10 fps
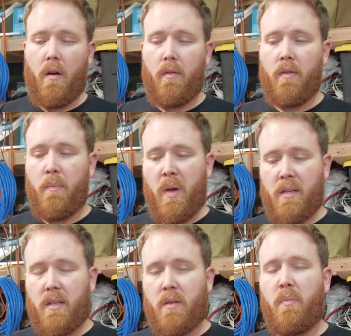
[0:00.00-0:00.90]
the
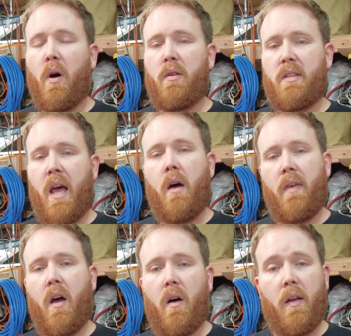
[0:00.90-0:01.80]
pieces and parts and how
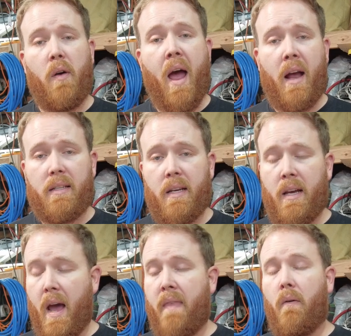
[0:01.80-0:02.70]
they all interact,
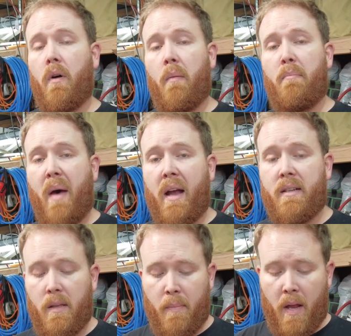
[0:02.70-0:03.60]
and then we'll come back
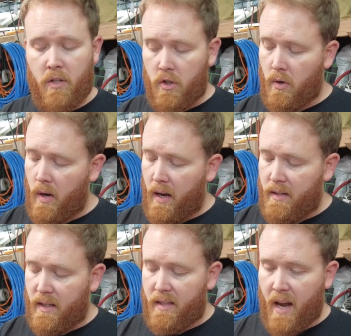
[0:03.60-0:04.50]
to the bench and show you guys
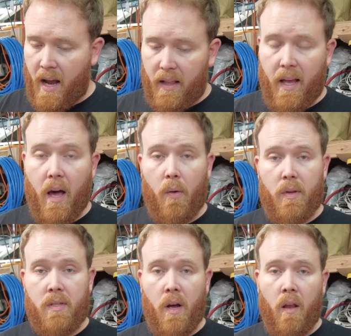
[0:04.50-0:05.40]
exactly how to
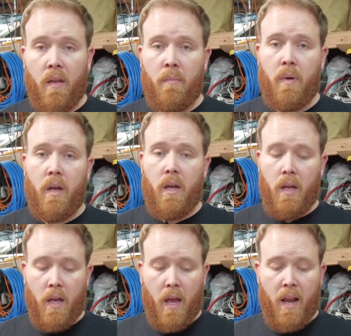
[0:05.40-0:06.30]
install them
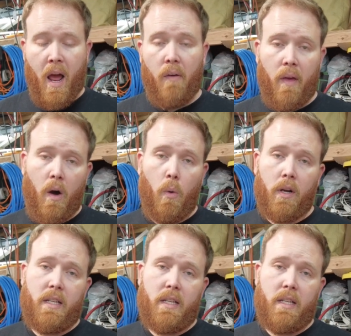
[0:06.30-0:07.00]
and how they all work